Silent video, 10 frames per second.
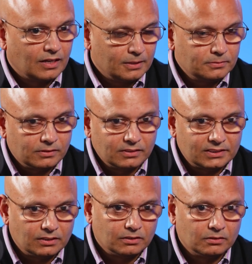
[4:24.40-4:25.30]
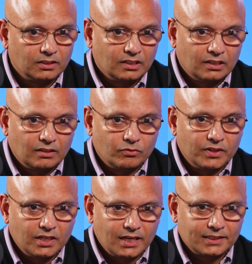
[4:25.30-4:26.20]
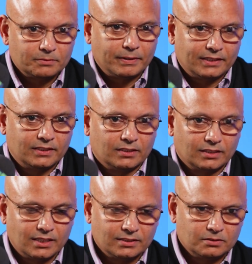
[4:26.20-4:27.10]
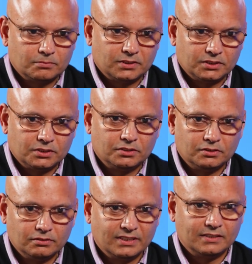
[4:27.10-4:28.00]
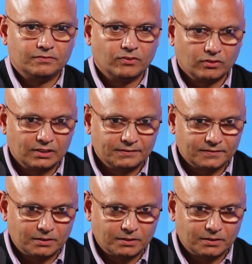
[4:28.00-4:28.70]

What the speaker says: Absolutely. So we are not expecting our customers to do any forklift